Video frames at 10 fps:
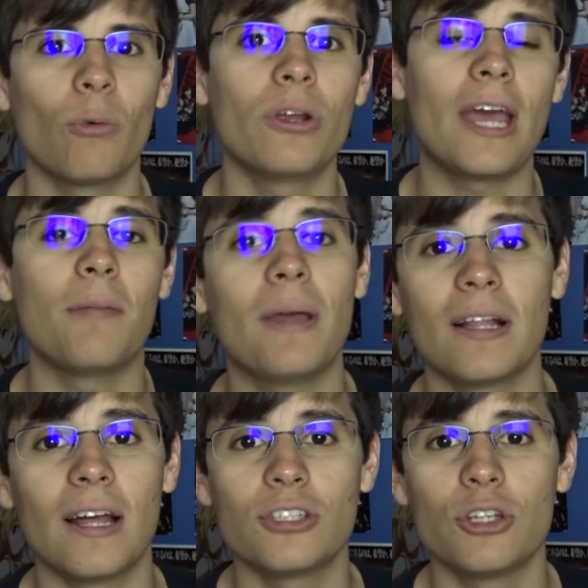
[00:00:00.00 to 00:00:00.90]
where you had
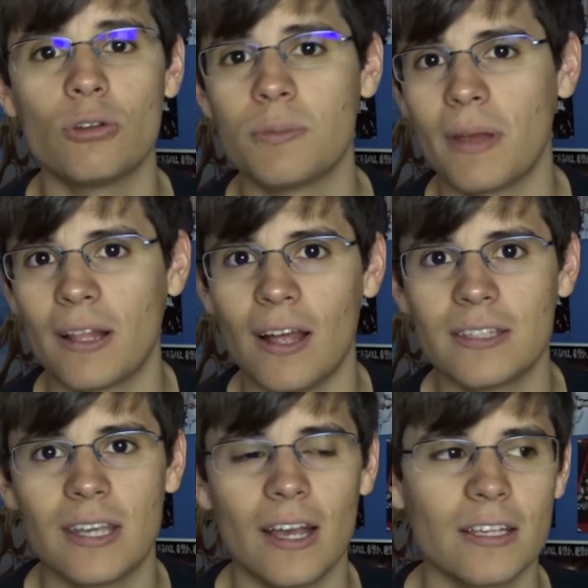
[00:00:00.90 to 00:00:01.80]
Mega Latios and Mega
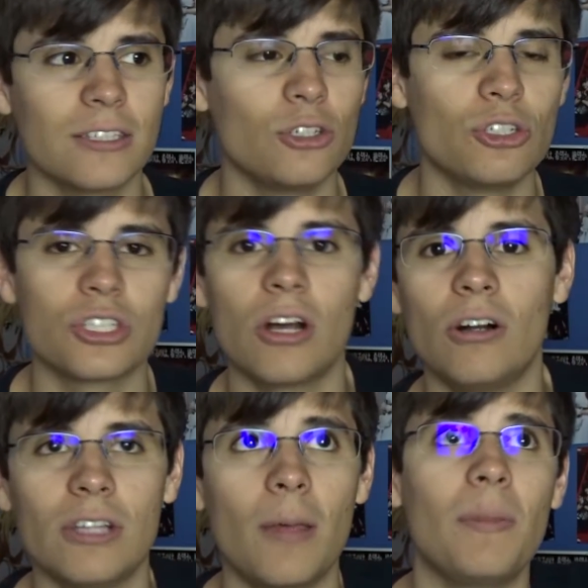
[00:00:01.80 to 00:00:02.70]
Latias and you just
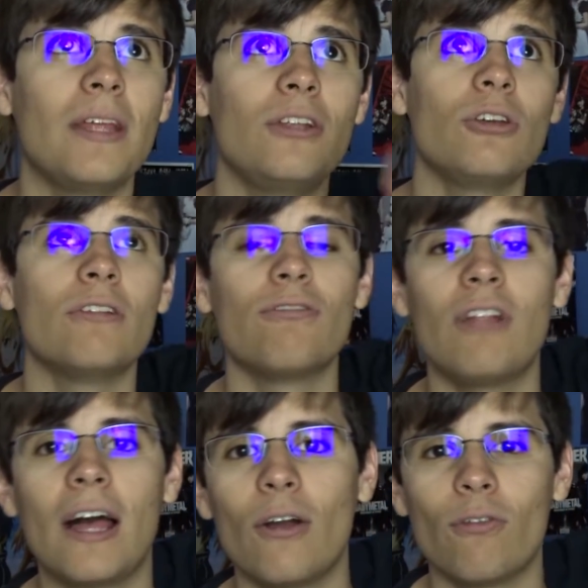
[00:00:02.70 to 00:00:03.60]
called them and then you can
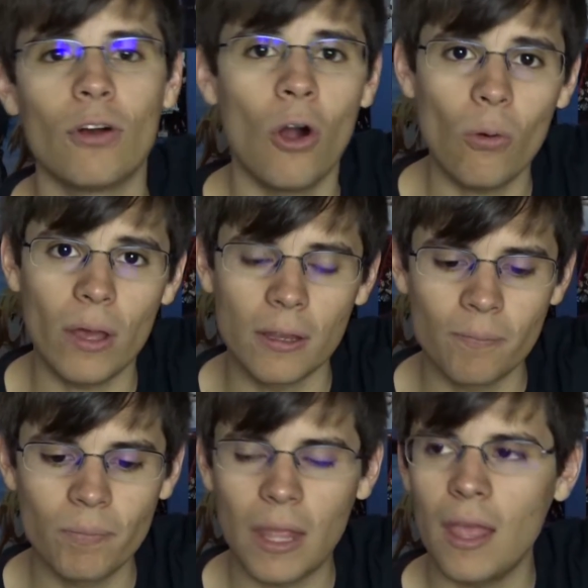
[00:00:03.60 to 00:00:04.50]
fly over Hoenn.